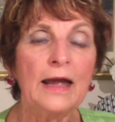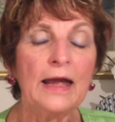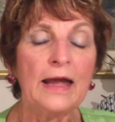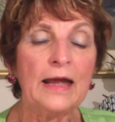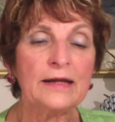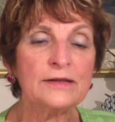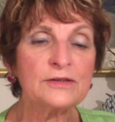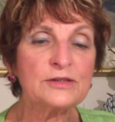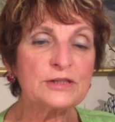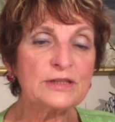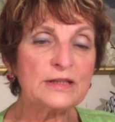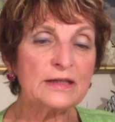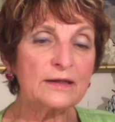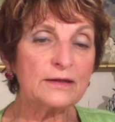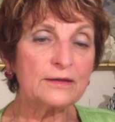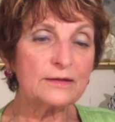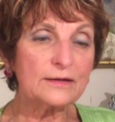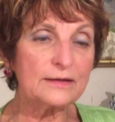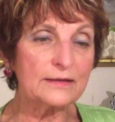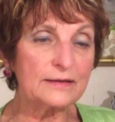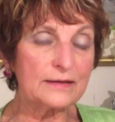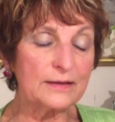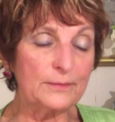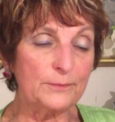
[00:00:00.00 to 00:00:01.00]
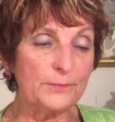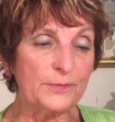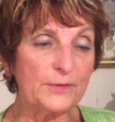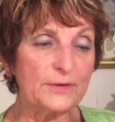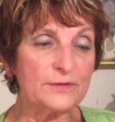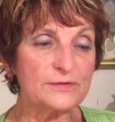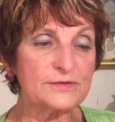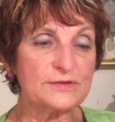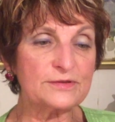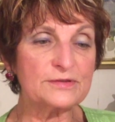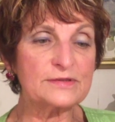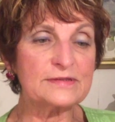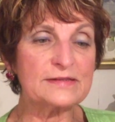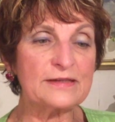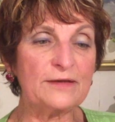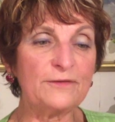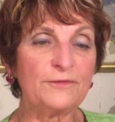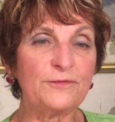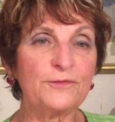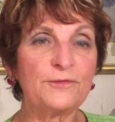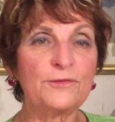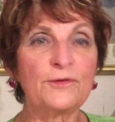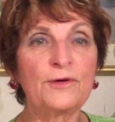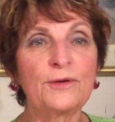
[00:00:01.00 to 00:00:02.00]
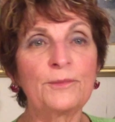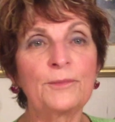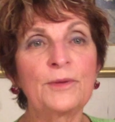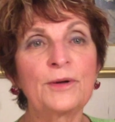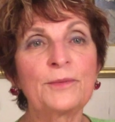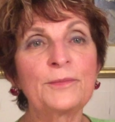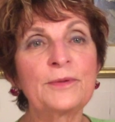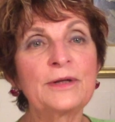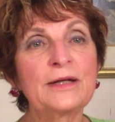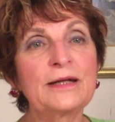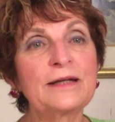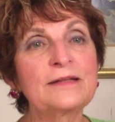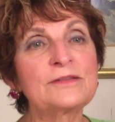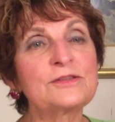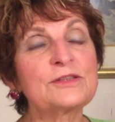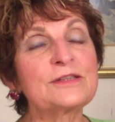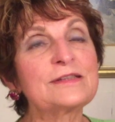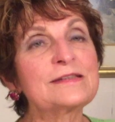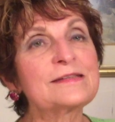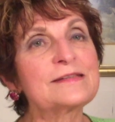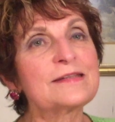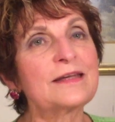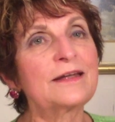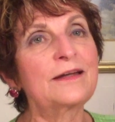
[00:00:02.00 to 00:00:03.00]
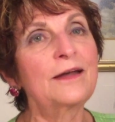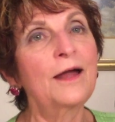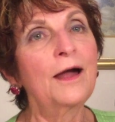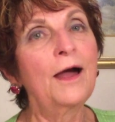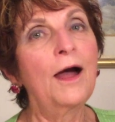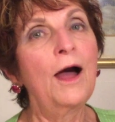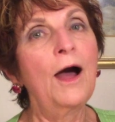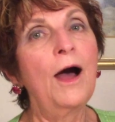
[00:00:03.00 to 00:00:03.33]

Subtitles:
And she composed herself for a moment and she said,